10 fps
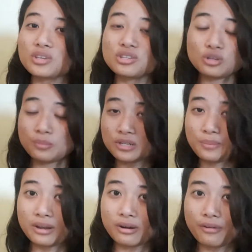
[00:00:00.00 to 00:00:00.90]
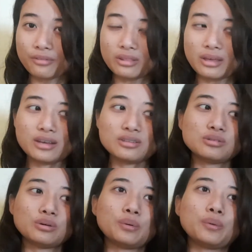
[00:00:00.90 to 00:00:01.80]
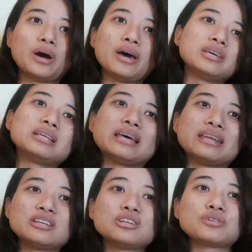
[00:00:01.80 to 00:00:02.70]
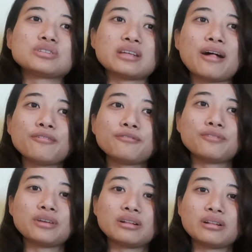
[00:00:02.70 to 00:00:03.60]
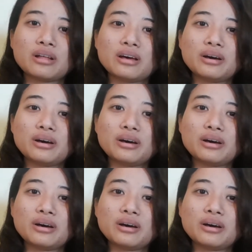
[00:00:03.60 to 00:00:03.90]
so much better after that. So I think letting yourself feel